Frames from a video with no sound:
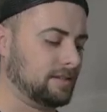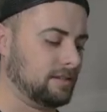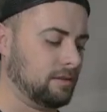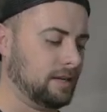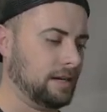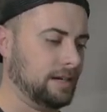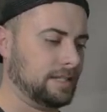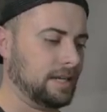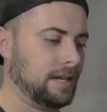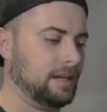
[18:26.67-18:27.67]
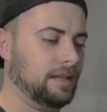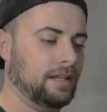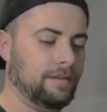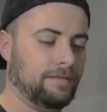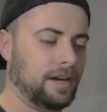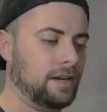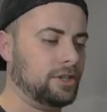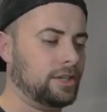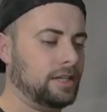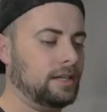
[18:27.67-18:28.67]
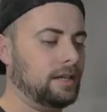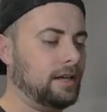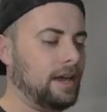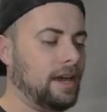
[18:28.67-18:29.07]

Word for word: So there is a Leaf Energy,